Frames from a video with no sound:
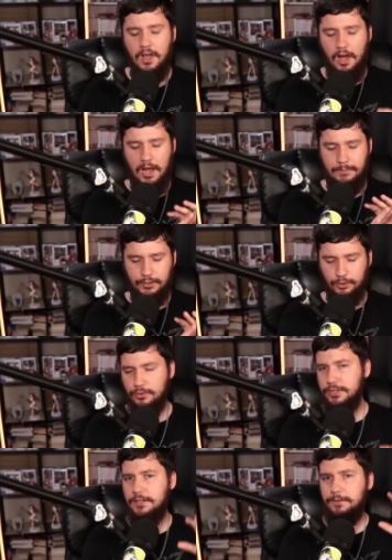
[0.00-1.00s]
I'm
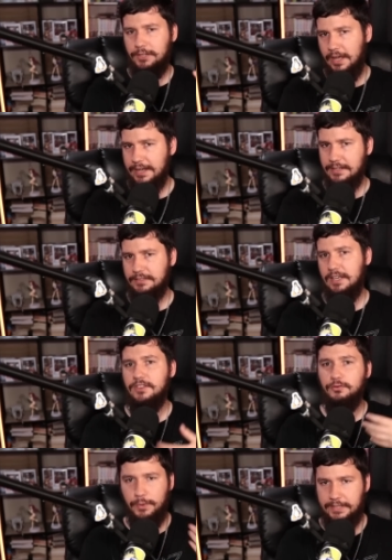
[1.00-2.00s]
sure that if Linus and
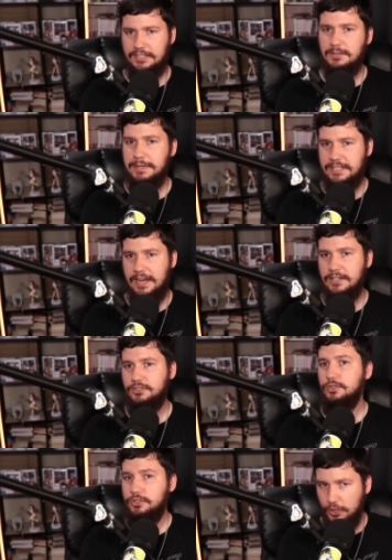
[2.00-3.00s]
the rest of the maintainers
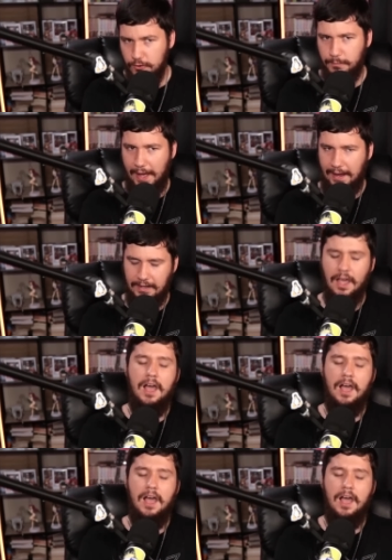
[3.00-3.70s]
could go back,